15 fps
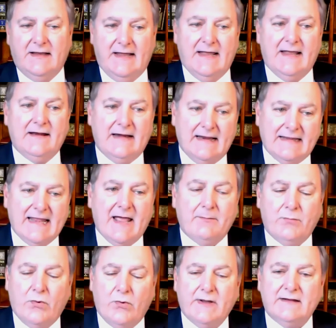And at
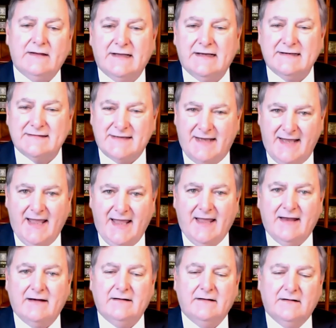that point, things
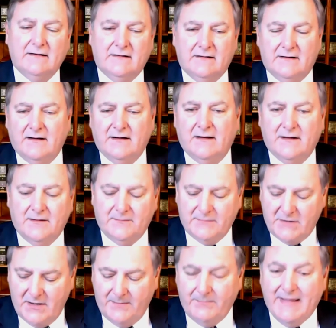can
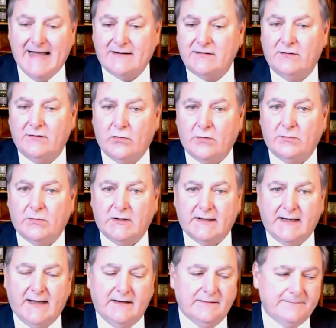come back to normal again.